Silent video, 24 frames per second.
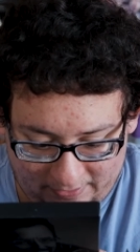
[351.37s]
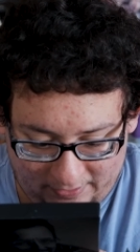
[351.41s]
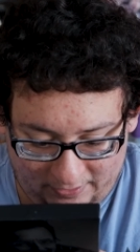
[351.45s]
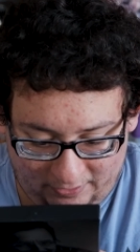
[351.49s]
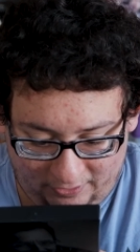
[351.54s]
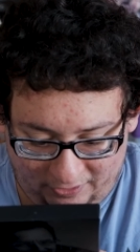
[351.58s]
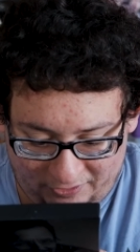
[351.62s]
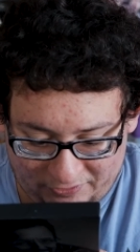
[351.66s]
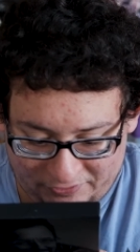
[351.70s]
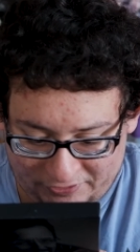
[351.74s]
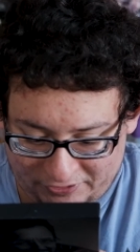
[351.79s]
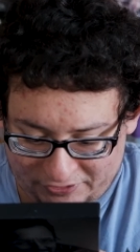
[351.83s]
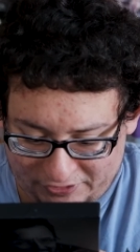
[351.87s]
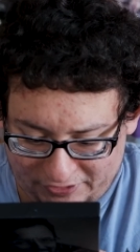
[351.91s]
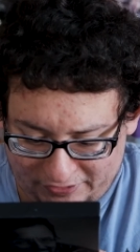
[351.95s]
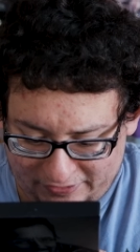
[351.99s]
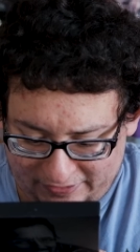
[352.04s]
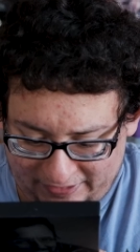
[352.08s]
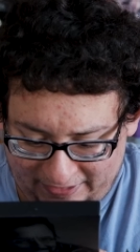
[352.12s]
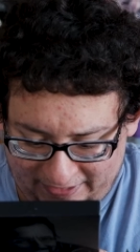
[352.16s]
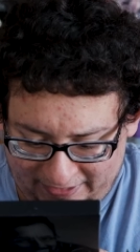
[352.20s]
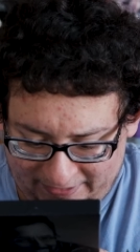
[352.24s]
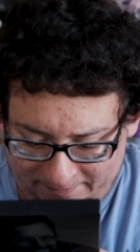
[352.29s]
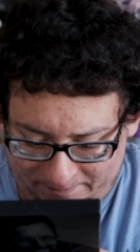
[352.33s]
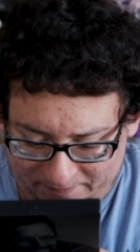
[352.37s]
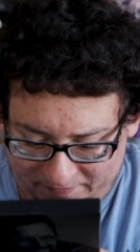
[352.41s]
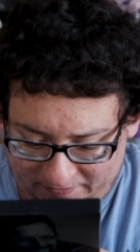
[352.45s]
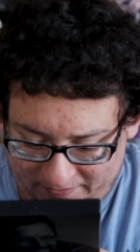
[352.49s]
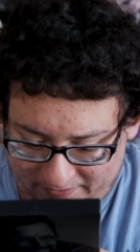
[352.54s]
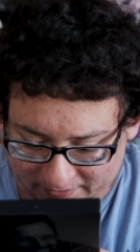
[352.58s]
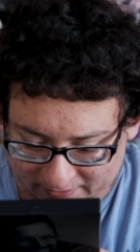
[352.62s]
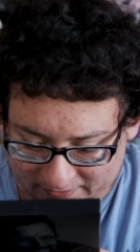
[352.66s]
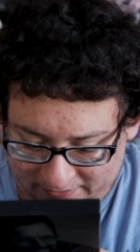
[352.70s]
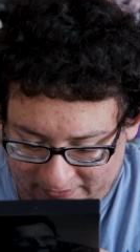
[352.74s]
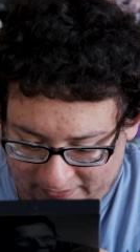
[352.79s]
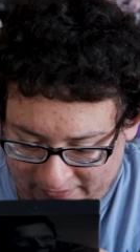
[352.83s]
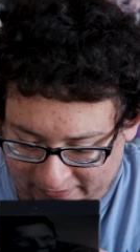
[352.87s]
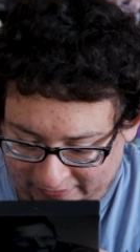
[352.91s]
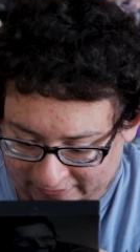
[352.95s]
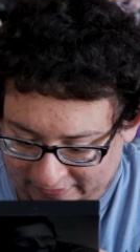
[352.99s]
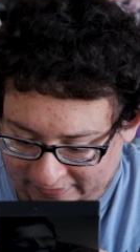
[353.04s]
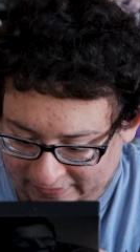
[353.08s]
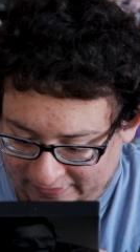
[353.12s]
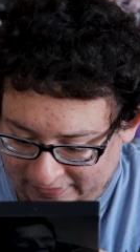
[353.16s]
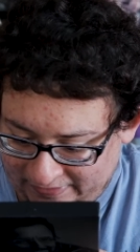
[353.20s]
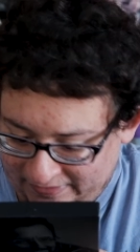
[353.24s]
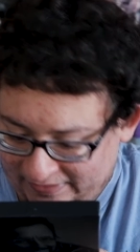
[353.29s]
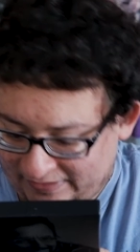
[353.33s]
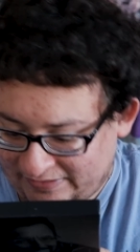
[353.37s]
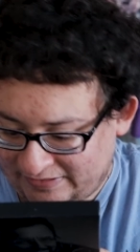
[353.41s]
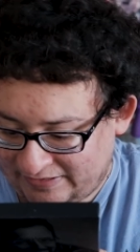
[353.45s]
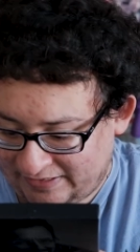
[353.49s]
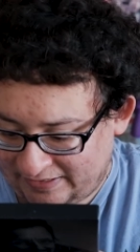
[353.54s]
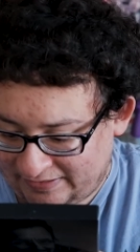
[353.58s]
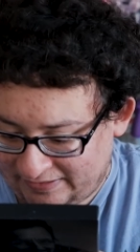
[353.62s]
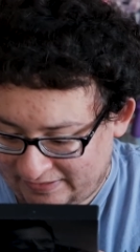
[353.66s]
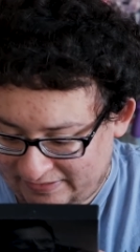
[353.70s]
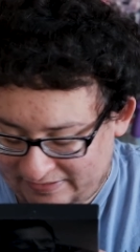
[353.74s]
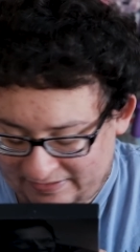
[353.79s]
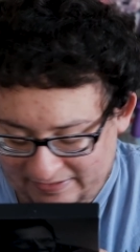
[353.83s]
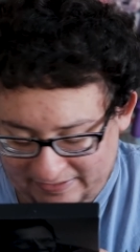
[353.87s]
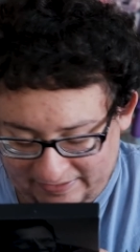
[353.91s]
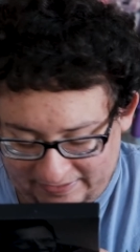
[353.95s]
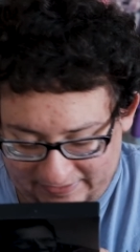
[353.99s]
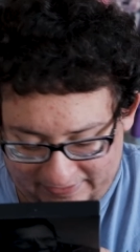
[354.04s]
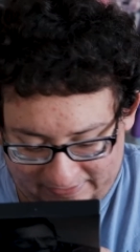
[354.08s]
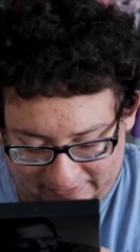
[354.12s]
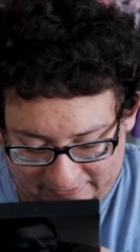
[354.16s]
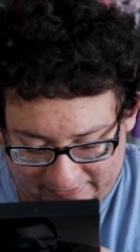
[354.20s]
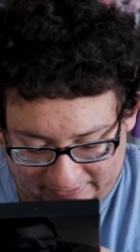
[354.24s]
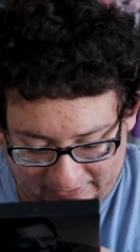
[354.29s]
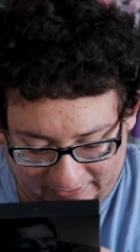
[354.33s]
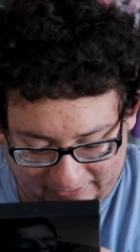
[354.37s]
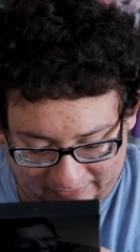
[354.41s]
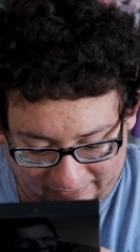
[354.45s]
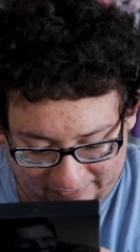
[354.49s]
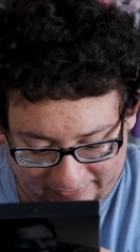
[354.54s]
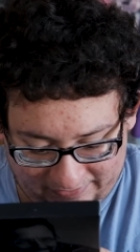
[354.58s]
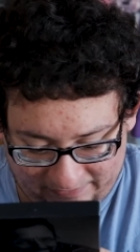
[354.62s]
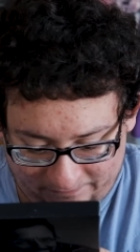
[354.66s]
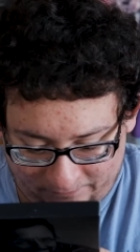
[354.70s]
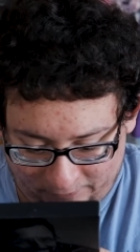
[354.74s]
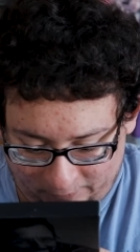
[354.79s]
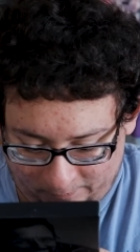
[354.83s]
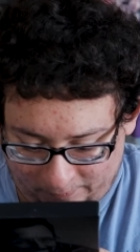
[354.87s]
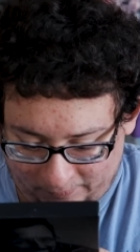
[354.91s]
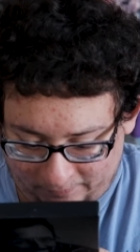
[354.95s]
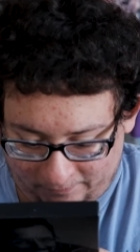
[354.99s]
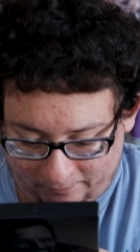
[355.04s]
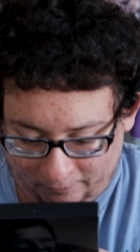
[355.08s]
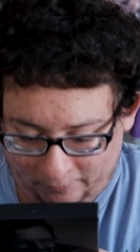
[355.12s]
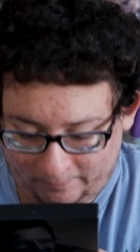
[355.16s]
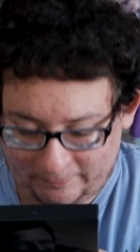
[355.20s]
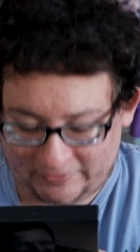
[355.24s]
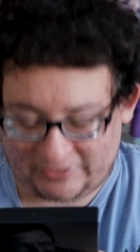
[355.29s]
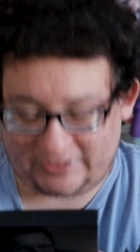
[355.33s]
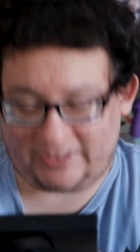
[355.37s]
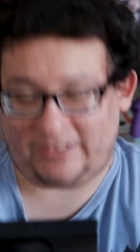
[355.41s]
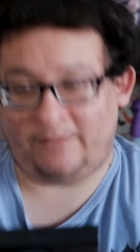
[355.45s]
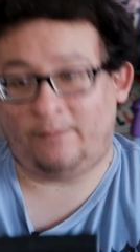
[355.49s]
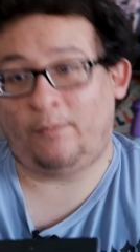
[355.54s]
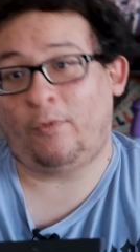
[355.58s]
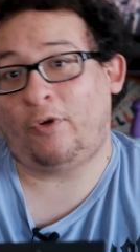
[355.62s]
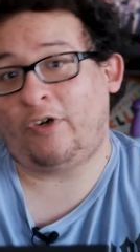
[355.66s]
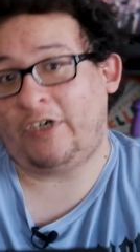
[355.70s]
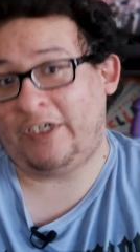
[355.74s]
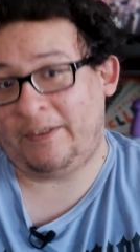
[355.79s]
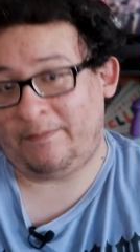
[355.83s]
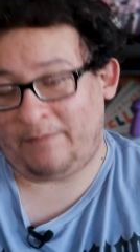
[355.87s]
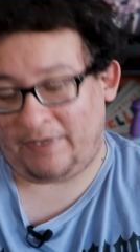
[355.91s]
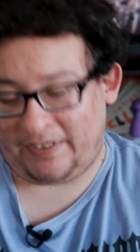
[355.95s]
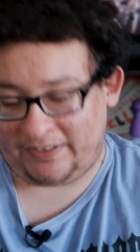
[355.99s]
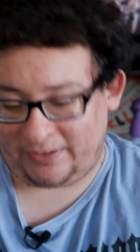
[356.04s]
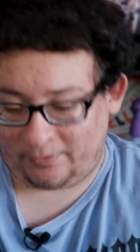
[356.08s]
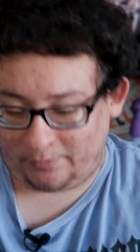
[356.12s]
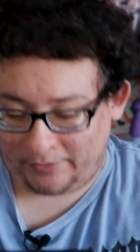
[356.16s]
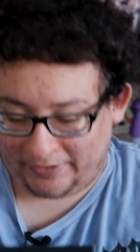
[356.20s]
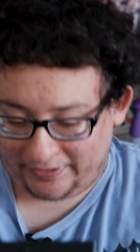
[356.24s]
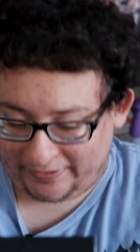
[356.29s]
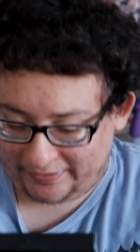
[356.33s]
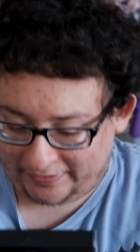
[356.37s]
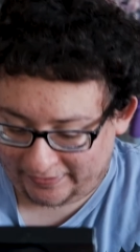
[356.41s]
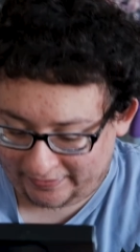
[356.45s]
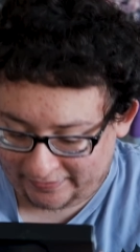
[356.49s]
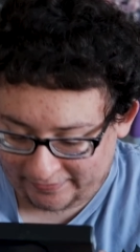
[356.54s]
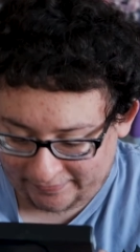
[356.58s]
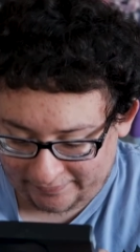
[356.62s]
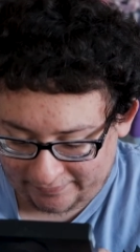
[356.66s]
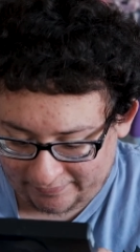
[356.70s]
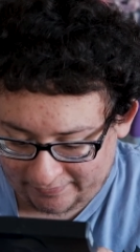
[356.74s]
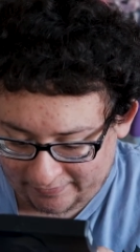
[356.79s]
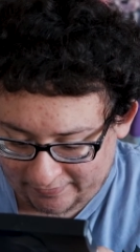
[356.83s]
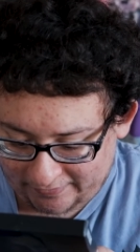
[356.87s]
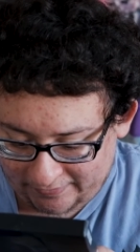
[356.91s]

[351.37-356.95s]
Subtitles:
Audition tapes, deleted and extended scenes, including a full performance of The Morning by The Weeknd.